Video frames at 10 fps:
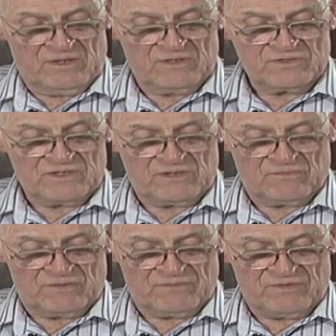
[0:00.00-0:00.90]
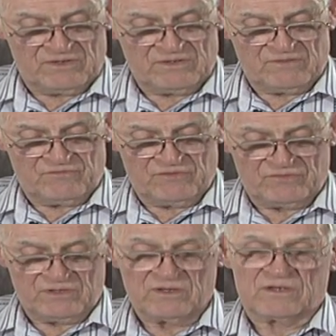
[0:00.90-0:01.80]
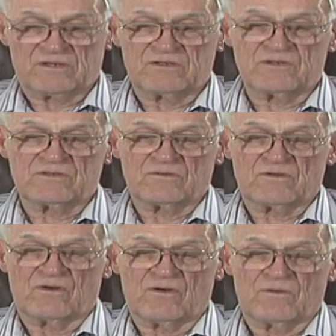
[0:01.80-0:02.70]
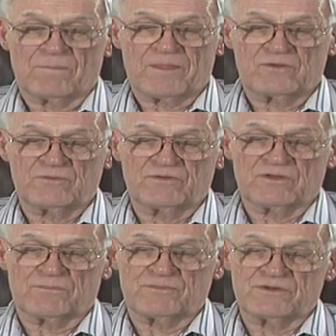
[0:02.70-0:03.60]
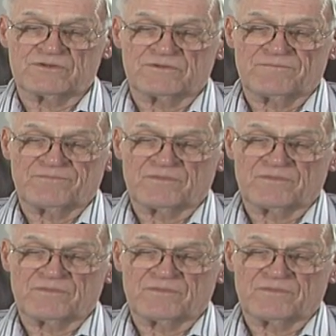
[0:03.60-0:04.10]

In January of 1915, a conditional call to be their preacher.